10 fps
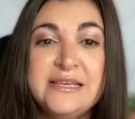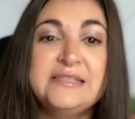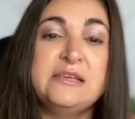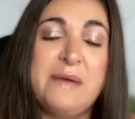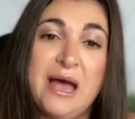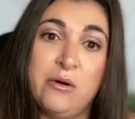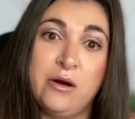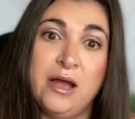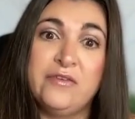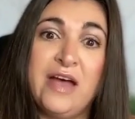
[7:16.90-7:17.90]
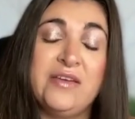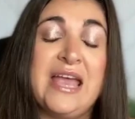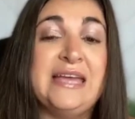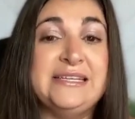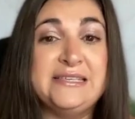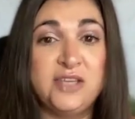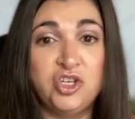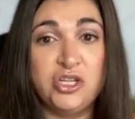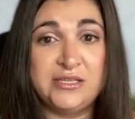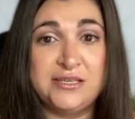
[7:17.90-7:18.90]
is the power of having a
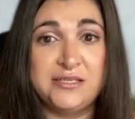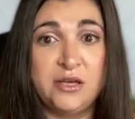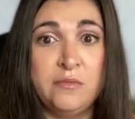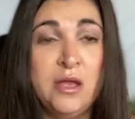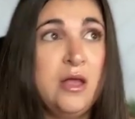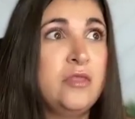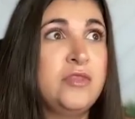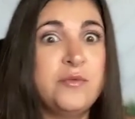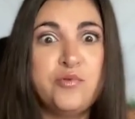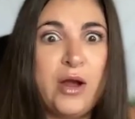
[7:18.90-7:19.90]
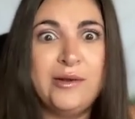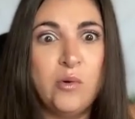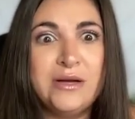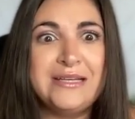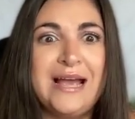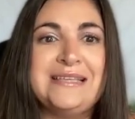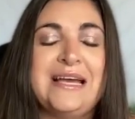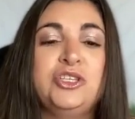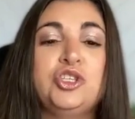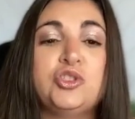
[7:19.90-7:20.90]
decision system that prioritizes
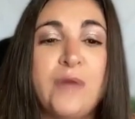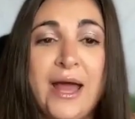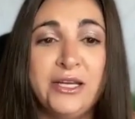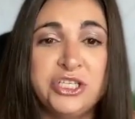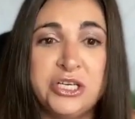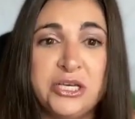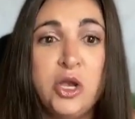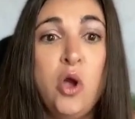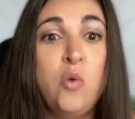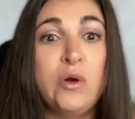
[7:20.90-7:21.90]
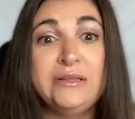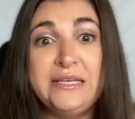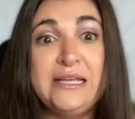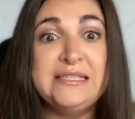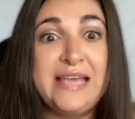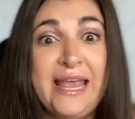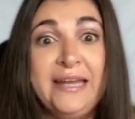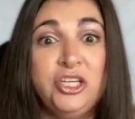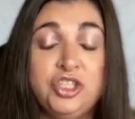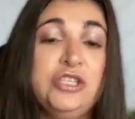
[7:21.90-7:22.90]
a strategy where leads can
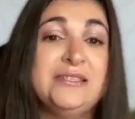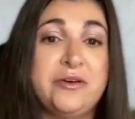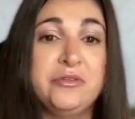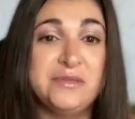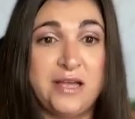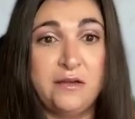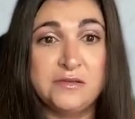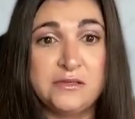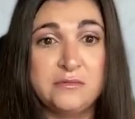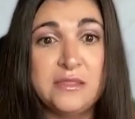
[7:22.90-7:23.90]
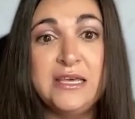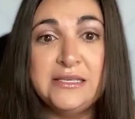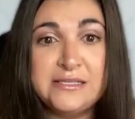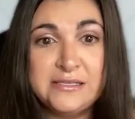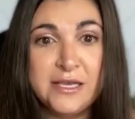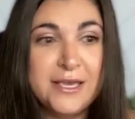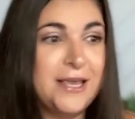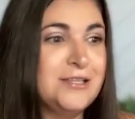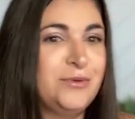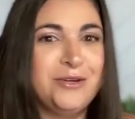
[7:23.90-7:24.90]
and should sell themselves. This
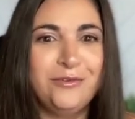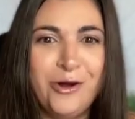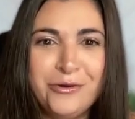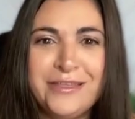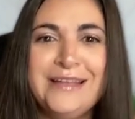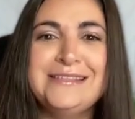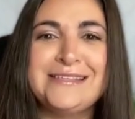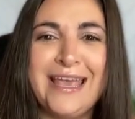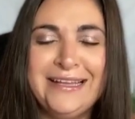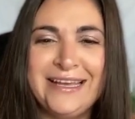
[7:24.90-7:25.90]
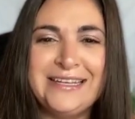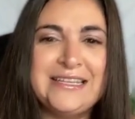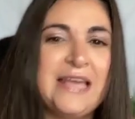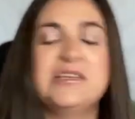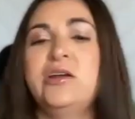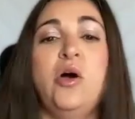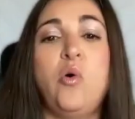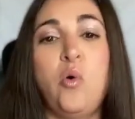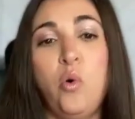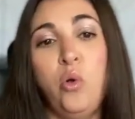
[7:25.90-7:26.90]
is where growth and scaling takes on a
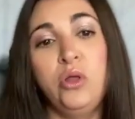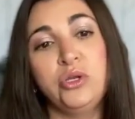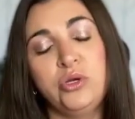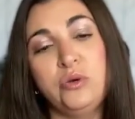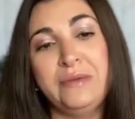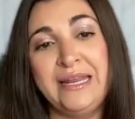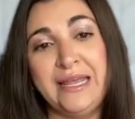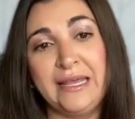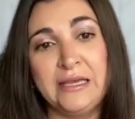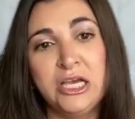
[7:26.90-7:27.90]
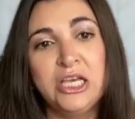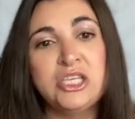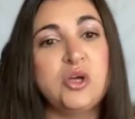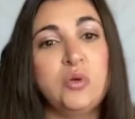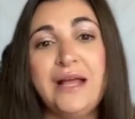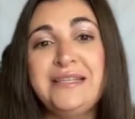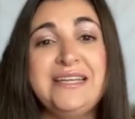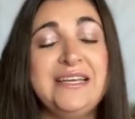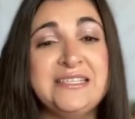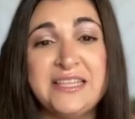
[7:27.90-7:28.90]
whole new meaning. So let's
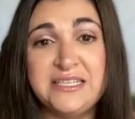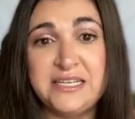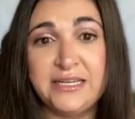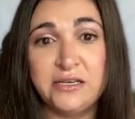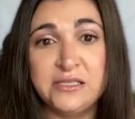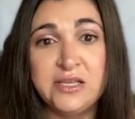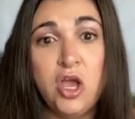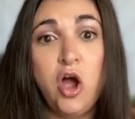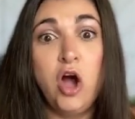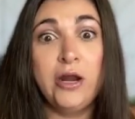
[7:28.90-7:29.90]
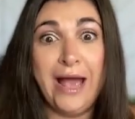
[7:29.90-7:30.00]
dig into the details on